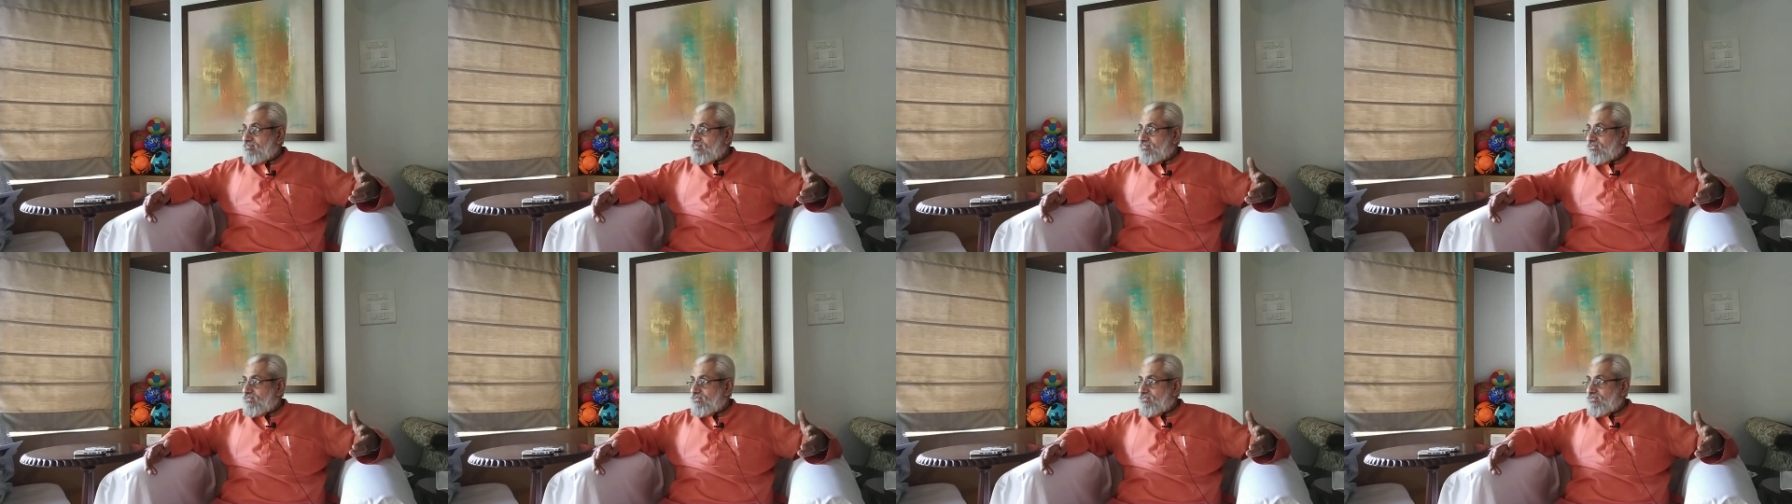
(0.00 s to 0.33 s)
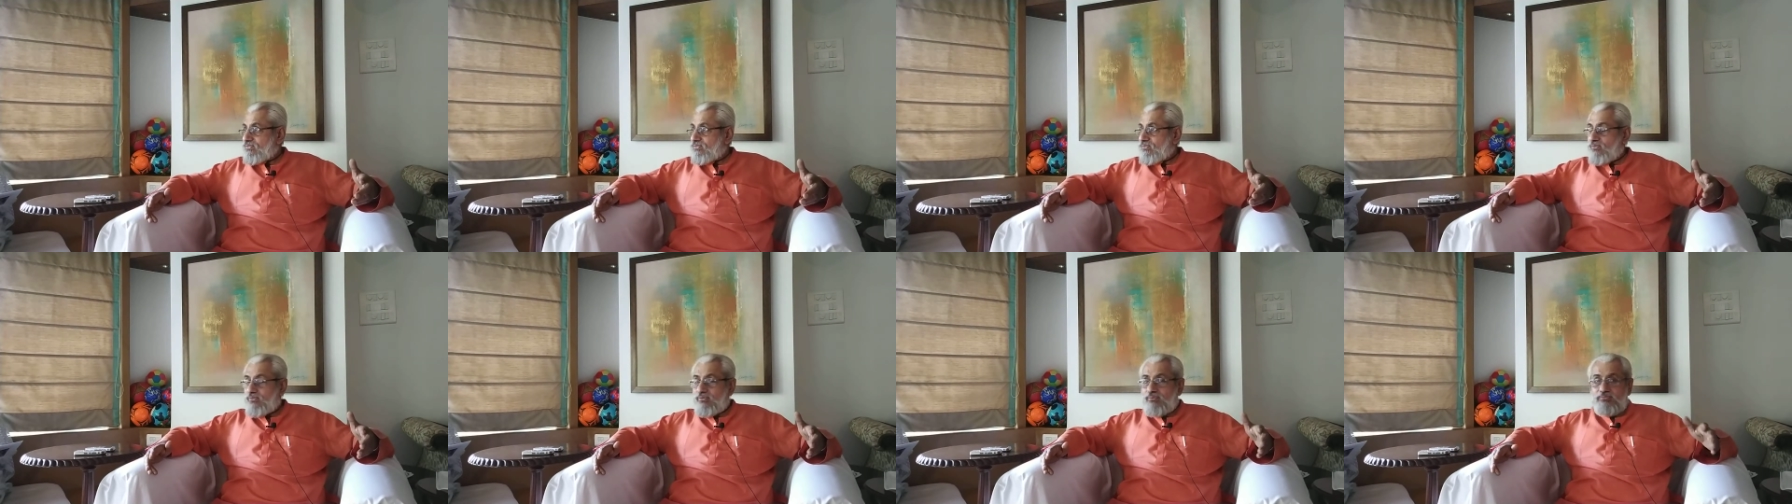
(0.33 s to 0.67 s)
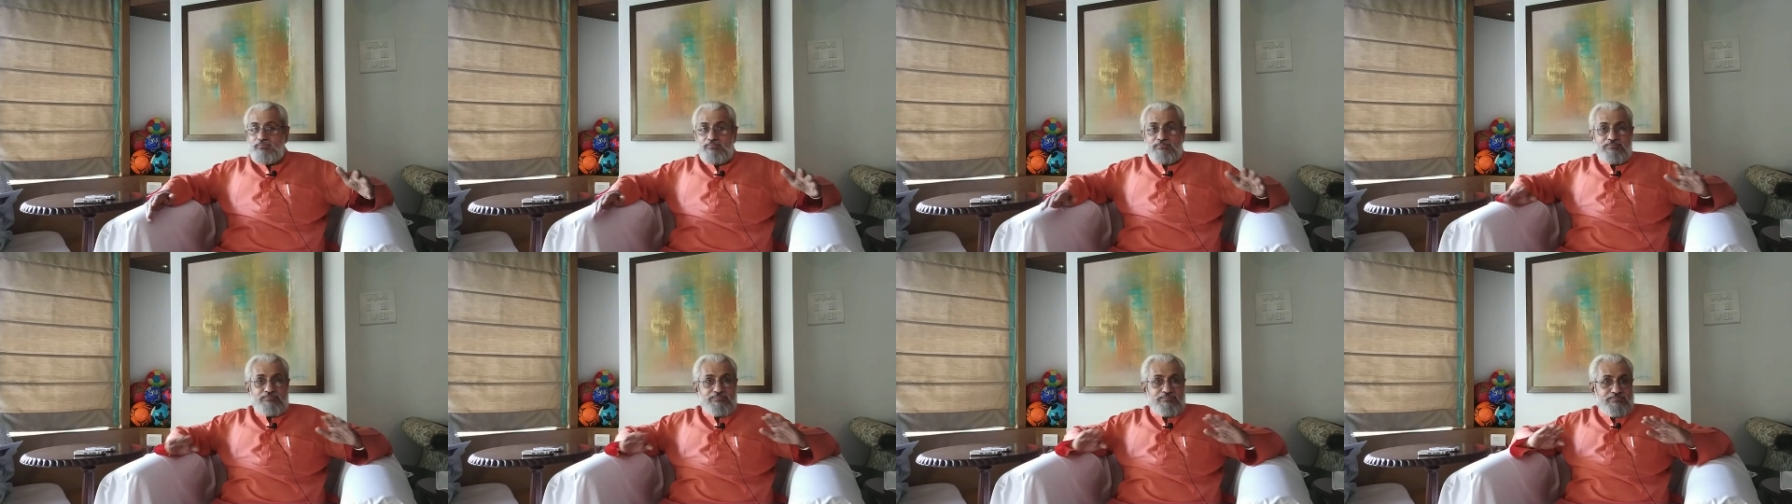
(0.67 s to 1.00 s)
So
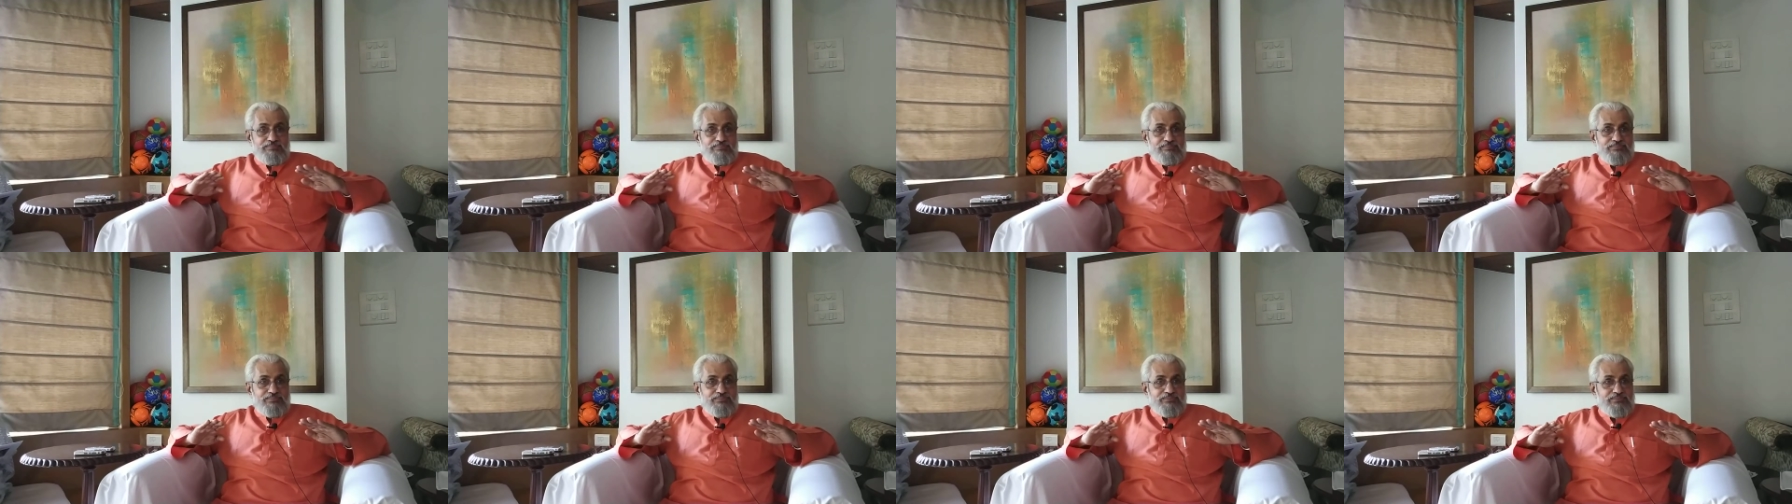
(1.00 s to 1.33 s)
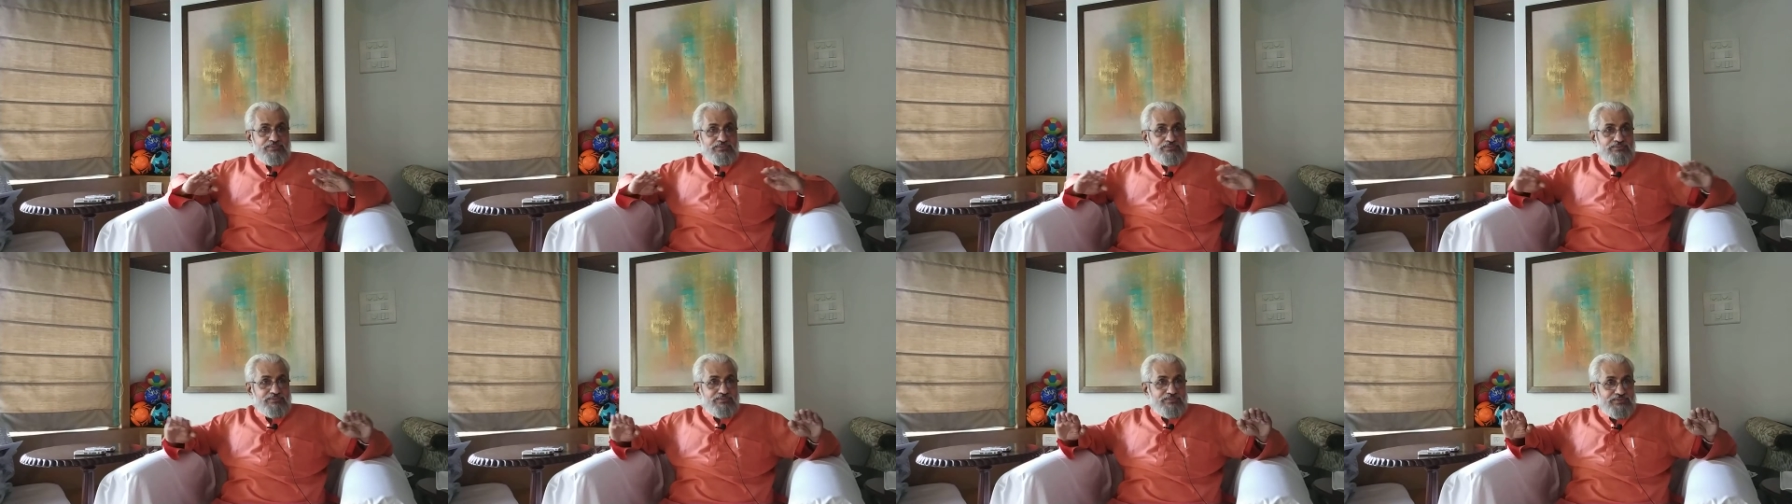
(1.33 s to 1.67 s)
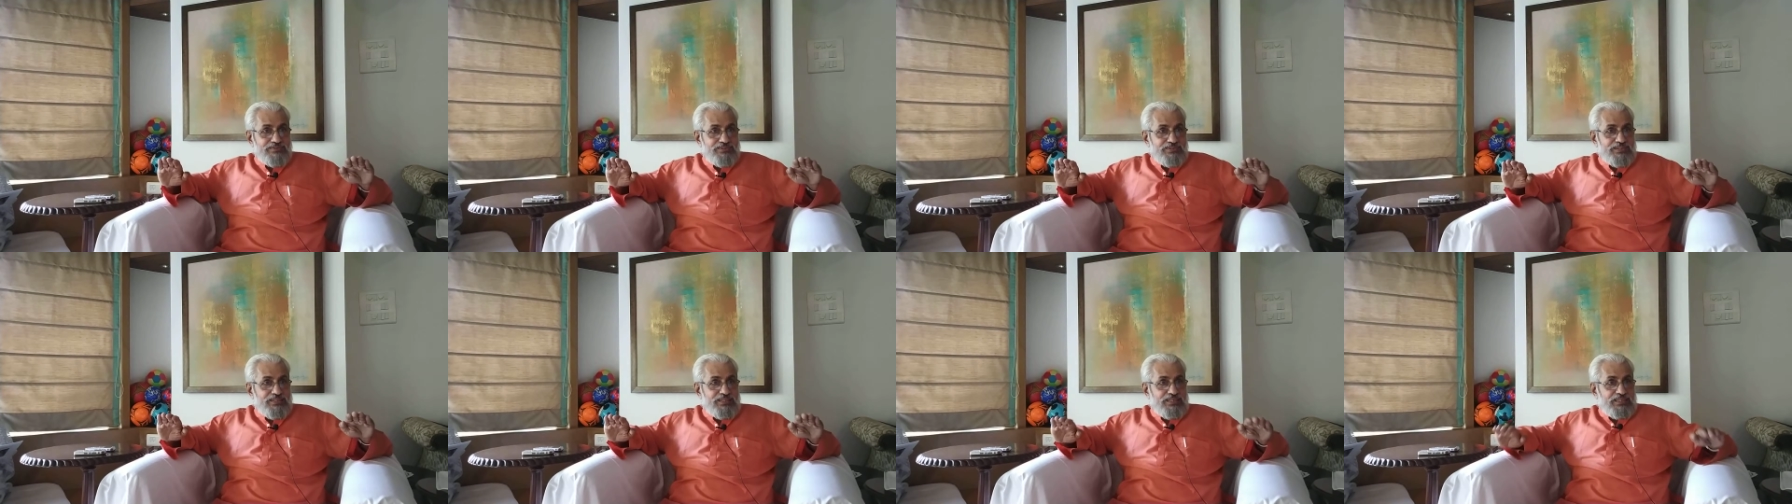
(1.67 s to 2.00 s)

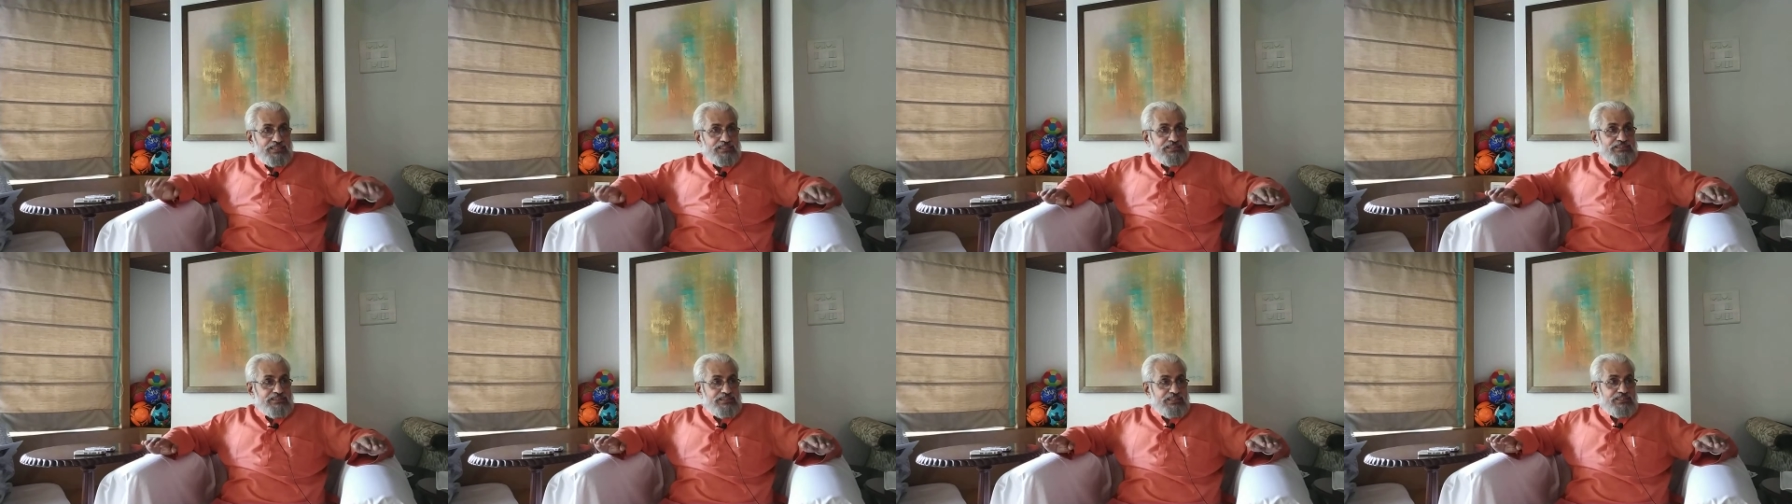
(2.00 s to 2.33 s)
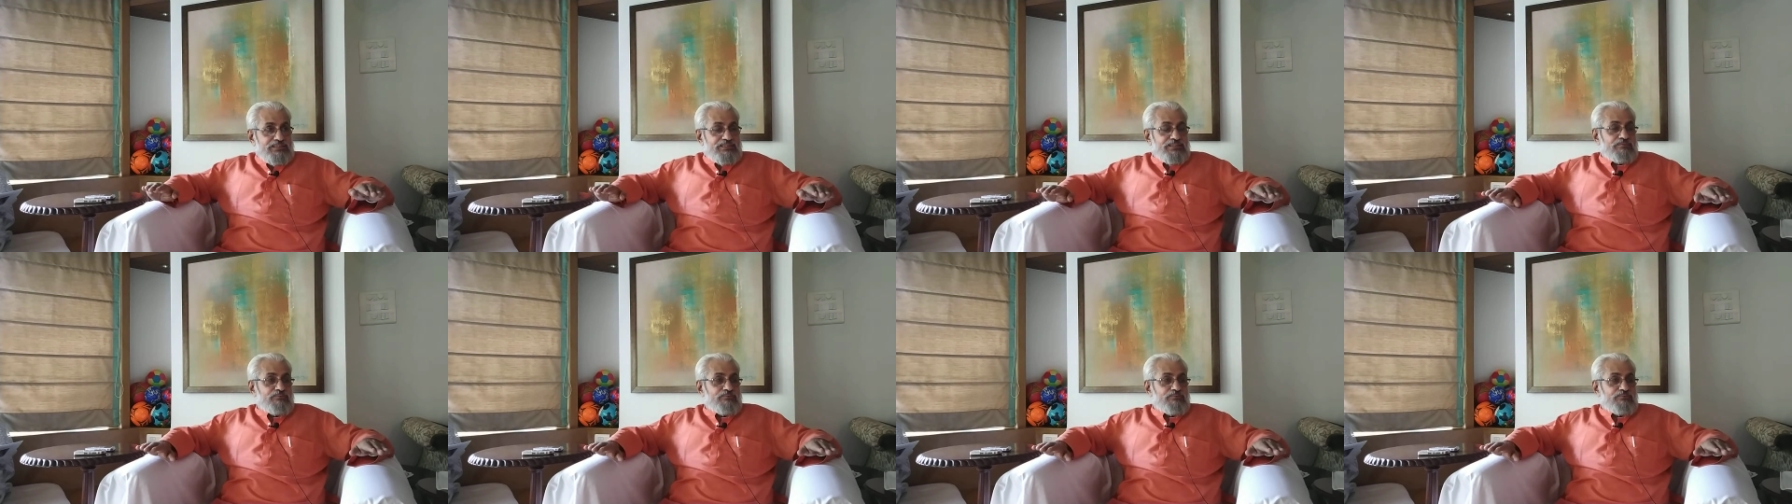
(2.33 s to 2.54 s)
strict